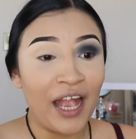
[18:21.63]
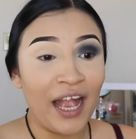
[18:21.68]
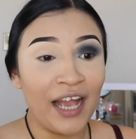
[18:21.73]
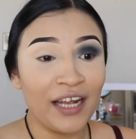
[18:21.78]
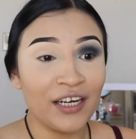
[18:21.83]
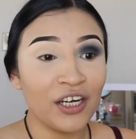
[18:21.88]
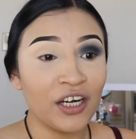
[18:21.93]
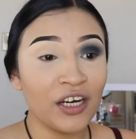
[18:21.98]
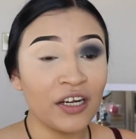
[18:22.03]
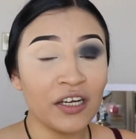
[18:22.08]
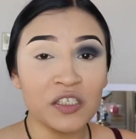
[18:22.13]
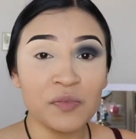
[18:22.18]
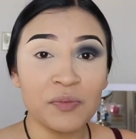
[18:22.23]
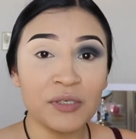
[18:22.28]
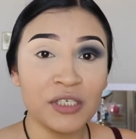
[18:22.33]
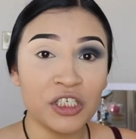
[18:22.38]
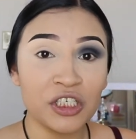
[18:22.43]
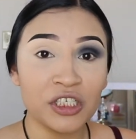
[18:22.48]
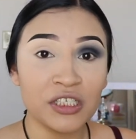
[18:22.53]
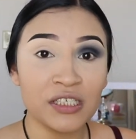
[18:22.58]
And her
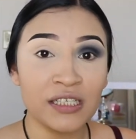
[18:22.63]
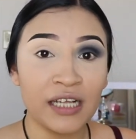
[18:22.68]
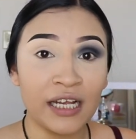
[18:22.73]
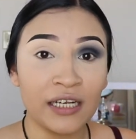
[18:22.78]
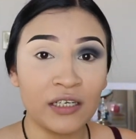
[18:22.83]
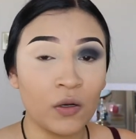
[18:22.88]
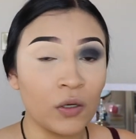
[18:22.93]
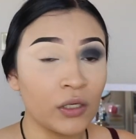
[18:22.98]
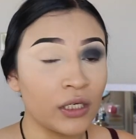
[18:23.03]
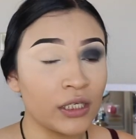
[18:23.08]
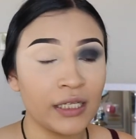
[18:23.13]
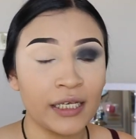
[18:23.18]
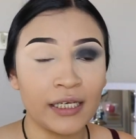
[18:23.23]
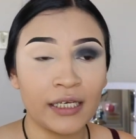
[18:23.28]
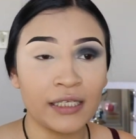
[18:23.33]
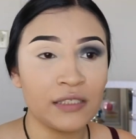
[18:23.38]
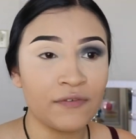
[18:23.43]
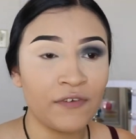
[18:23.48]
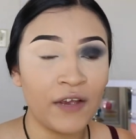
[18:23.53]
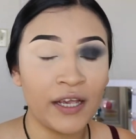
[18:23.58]
husband's just like, okay,
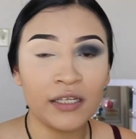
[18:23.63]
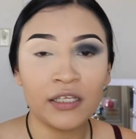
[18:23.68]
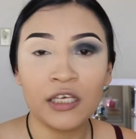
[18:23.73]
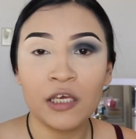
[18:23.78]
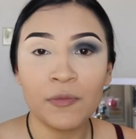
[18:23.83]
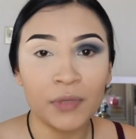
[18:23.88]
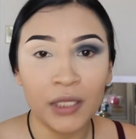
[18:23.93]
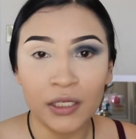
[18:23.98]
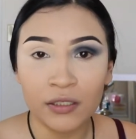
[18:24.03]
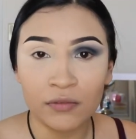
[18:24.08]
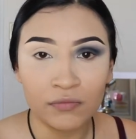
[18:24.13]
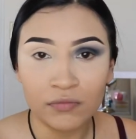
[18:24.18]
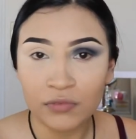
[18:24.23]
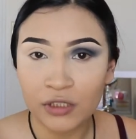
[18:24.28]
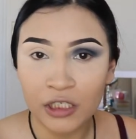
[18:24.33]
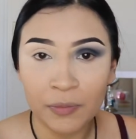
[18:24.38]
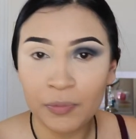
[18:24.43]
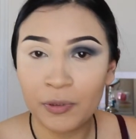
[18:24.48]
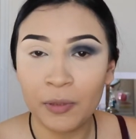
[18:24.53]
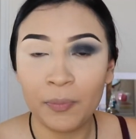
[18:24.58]
like it's fine, keep
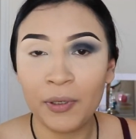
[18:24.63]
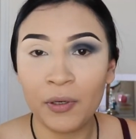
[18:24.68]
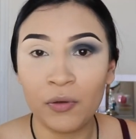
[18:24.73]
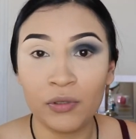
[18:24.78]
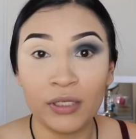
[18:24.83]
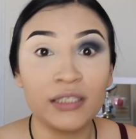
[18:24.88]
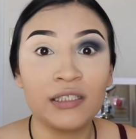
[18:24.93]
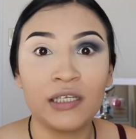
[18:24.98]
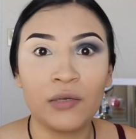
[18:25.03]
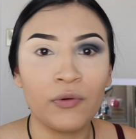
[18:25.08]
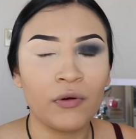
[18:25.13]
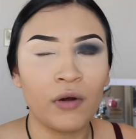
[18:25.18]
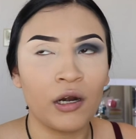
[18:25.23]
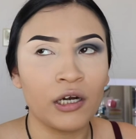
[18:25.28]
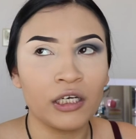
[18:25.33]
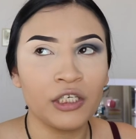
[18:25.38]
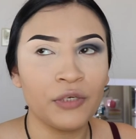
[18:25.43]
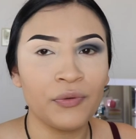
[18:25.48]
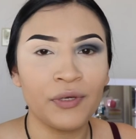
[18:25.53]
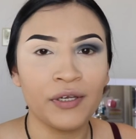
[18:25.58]
the bill. Like they were
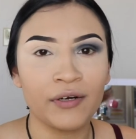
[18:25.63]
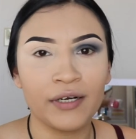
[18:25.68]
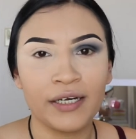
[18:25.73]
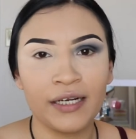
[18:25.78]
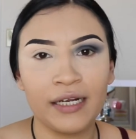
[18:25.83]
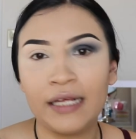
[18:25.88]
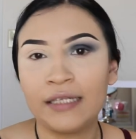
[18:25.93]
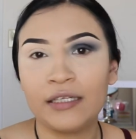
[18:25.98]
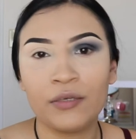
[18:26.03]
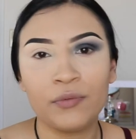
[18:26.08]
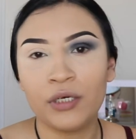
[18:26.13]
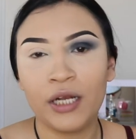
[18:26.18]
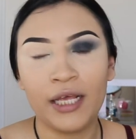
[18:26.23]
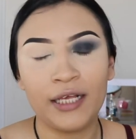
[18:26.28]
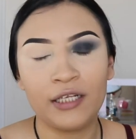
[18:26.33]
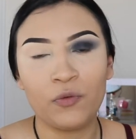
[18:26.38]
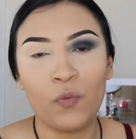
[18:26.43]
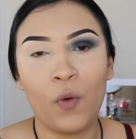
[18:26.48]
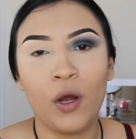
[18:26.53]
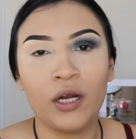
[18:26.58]
arguing already, like they were
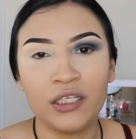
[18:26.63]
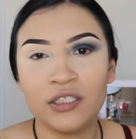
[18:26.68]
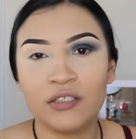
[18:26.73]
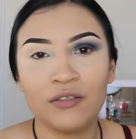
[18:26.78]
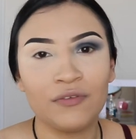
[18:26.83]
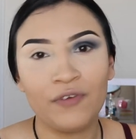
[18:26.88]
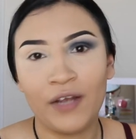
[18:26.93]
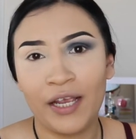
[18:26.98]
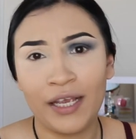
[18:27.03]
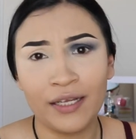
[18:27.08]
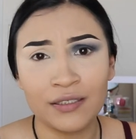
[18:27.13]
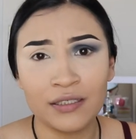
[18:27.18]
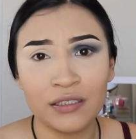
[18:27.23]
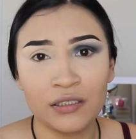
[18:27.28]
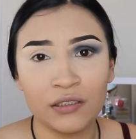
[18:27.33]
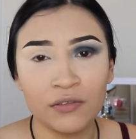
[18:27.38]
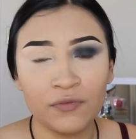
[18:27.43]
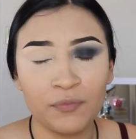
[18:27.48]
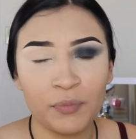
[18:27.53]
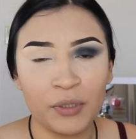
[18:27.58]
like wanting to fight and
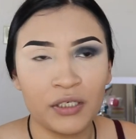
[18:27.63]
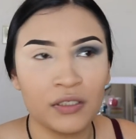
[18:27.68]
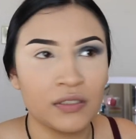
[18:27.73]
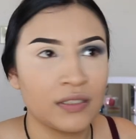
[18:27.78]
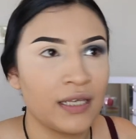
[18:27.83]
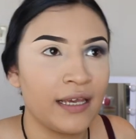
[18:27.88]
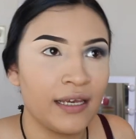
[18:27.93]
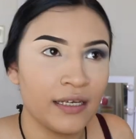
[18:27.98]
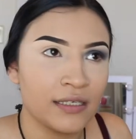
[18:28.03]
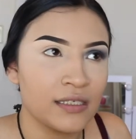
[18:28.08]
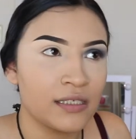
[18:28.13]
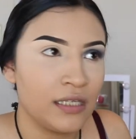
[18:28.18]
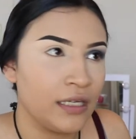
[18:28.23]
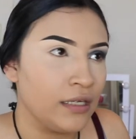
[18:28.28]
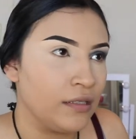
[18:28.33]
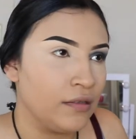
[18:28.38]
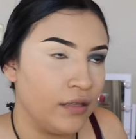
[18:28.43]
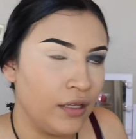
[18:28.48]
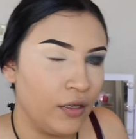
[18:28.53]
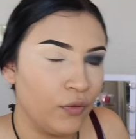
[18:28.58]
stuff, because I guess
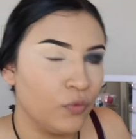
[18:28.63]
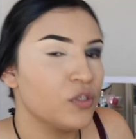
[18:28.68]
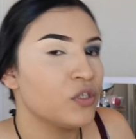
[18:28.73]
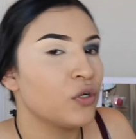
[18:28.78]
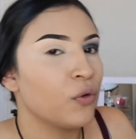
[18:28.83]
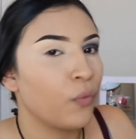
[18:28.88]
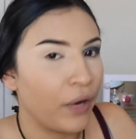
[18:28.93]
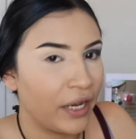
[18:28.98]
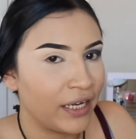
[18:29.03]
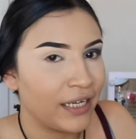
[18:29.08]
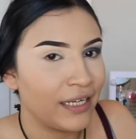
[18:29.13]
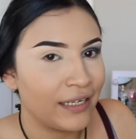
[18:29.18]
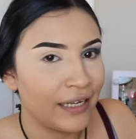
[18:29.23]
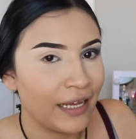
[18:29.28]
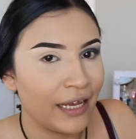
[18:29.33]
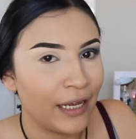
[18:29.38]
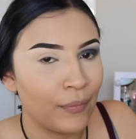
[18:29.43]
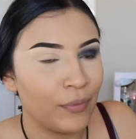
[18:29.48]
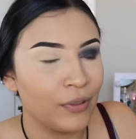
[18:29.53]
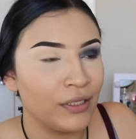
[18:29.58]
it was their wedding
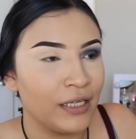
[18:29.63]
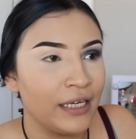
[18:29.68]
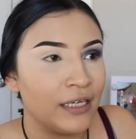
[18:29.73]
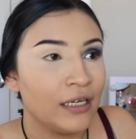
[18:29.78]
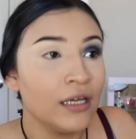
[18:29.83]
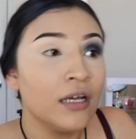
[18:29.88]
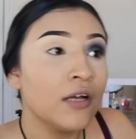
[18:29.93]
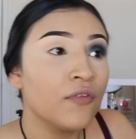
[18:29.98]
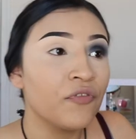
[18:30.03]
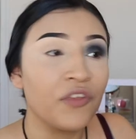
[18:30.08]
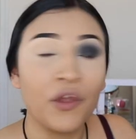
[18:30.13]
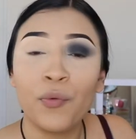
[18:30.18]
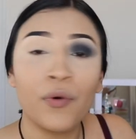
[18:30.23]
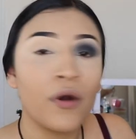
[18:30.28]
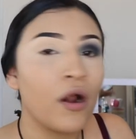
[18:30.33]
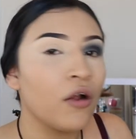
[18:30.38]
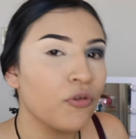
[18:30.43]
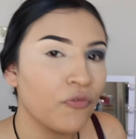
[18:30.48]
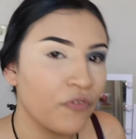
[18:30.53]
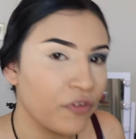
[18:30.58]
day, but like they
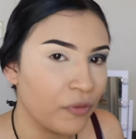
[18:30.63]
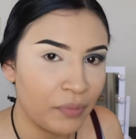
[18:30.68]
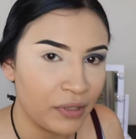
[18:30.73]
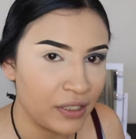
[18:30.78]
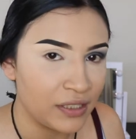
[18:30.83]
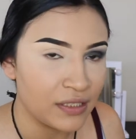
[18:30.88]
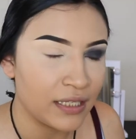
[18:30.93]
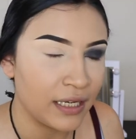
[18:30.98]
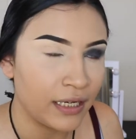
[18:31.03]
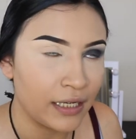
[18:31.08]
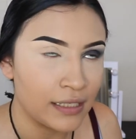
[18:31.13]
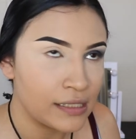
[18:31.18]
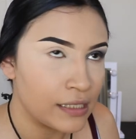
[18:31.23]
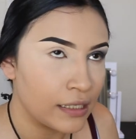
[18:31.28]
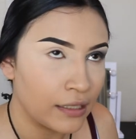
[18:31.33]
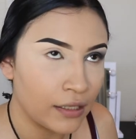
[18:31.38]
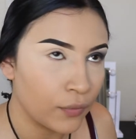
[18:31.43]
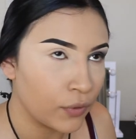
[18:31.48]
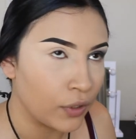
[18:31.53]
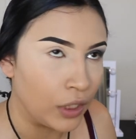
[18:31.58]
were all over the place. Like I
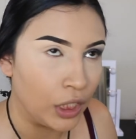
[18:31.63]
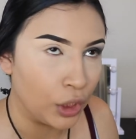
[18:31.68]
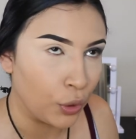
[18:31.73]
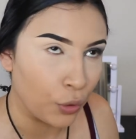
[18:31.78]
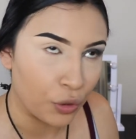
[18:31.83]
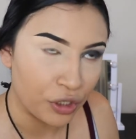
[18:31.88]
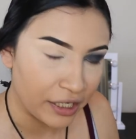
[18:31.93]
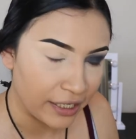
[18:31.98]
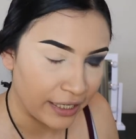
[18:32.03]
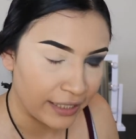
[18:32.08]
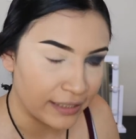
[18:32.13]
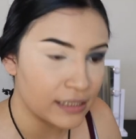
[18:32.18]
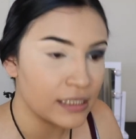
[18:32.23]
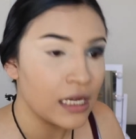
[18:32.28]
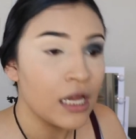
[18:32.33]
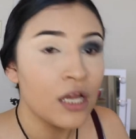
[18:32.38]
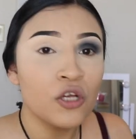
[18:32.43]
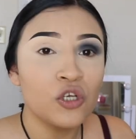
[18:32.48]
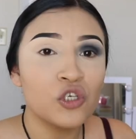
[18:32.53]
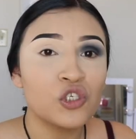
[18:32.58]
said, they were unorganized.
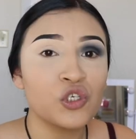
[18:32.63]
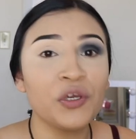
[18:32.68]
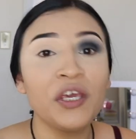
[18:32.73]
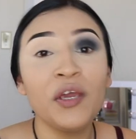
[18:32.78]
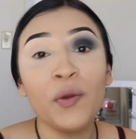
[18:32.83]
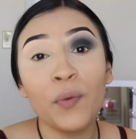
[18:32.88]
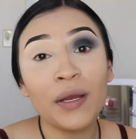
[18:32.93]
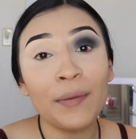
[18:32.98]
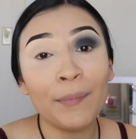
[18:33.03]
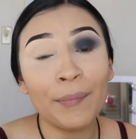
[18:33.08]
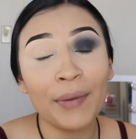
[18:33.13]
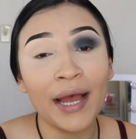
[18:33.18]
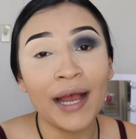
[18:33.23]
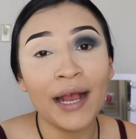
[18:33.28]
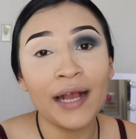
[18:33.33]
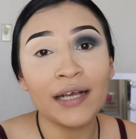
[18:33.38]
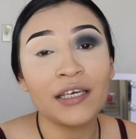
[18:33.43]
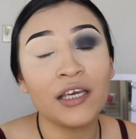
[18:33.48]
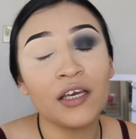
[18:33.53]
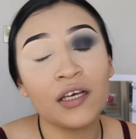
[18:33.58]
So he went
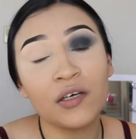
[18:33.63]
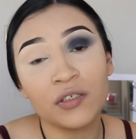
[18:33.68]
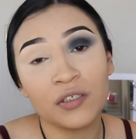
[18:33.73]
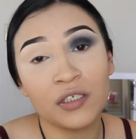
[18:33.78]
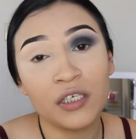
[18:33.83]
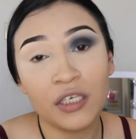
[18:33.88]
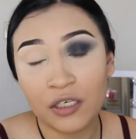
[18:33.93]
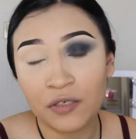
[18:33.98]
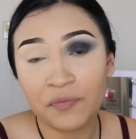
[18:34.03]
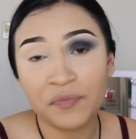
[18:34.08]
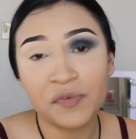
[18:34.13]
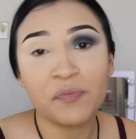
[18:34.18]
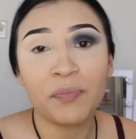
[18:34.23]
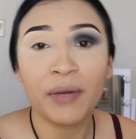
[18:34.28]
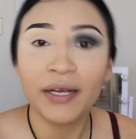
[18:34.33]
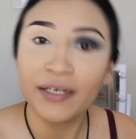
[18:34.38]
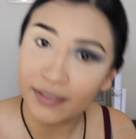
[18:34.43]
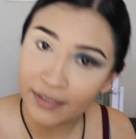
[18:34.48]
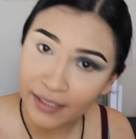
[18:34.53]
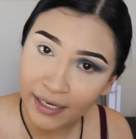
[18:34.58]
back, he comes
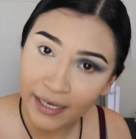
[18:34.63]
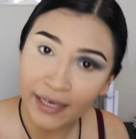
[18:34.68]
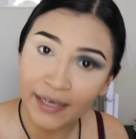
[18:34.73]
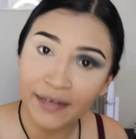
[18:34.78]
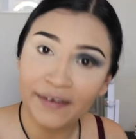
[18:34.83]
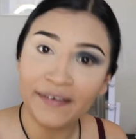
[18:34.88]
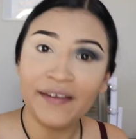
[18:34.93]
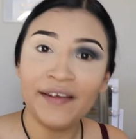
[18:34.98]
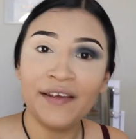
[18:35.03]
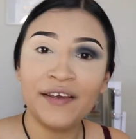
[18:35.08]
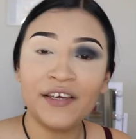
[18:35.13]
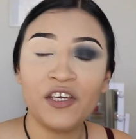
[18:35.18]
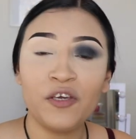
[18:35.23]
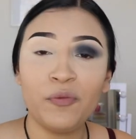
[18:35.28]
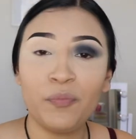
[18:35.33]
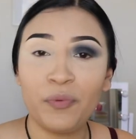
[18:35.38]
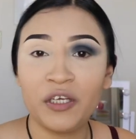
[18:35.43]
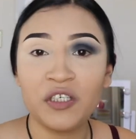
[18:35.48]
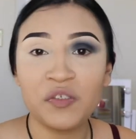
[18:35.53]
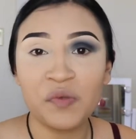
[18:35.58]
back again, he
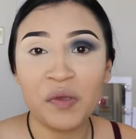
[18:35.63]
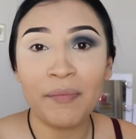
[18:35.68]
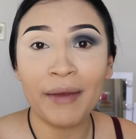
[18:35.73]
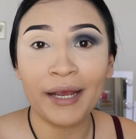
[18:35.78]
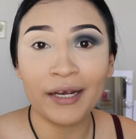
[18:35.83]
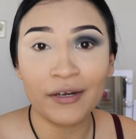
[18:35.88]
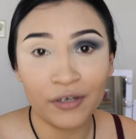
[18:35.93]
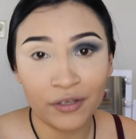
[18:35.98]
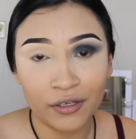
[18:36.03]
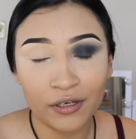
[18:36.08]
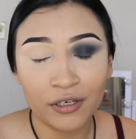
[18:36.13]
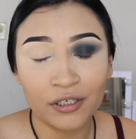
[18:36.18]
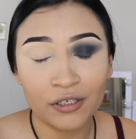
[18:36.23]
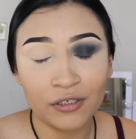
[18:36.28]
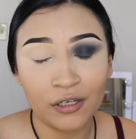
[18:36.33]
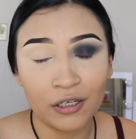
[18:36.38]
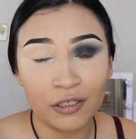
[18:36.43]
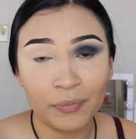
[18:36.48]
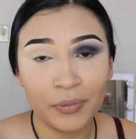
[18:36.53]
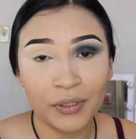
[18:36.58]
brings me back another
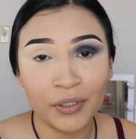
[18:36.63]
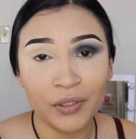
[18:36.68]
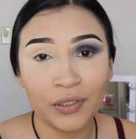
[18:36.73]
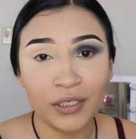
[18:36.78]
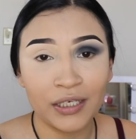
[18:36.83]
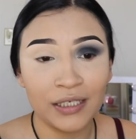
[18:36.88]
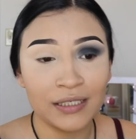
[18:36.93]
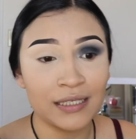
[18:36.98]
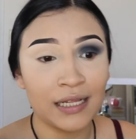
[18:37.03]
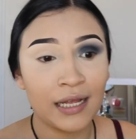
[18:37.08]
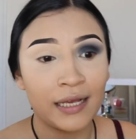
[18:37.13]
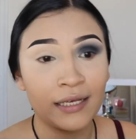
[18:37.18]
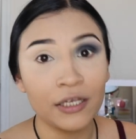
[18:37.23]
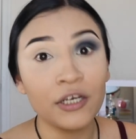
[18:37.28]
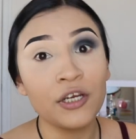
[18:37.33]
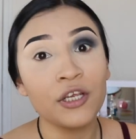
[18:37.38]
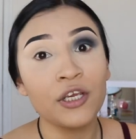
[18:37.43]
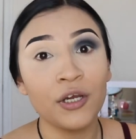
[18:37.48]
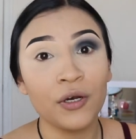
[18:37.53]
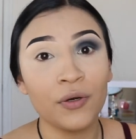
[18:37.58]
$100 bill, and he's like,
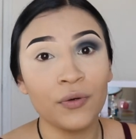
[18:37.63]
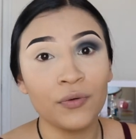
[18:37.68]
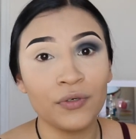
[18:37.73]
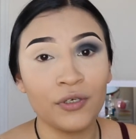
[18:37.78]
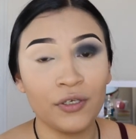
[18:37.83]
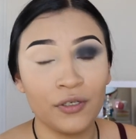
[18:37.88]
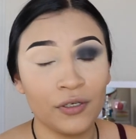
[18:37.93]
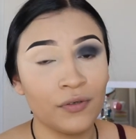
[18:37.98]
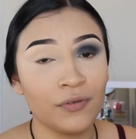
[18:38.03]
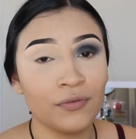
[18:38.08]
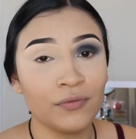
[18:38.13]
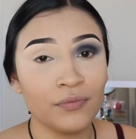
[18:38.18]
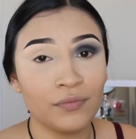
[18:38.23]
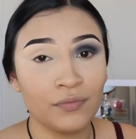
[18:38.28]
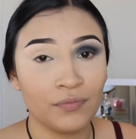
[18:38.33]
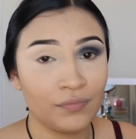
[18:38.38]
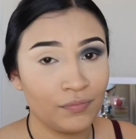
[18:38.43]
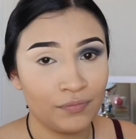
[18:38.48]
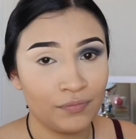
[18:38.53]
here you go, you know,